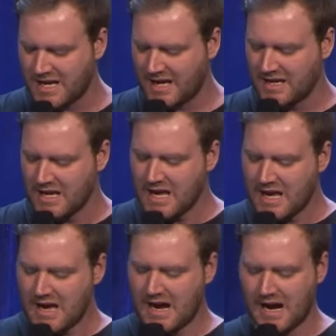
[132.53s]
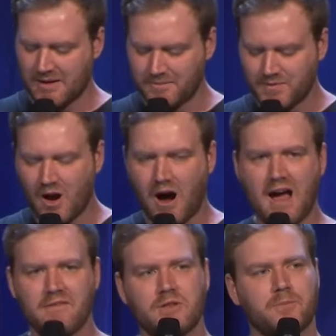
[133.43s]
And I
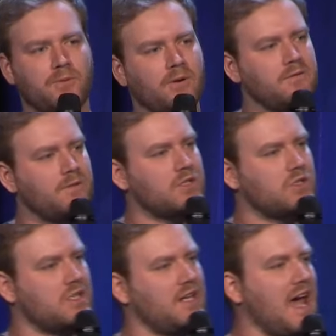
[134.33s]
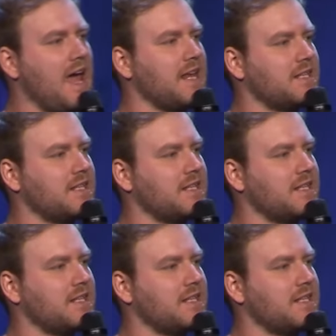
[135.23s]
have the privilege today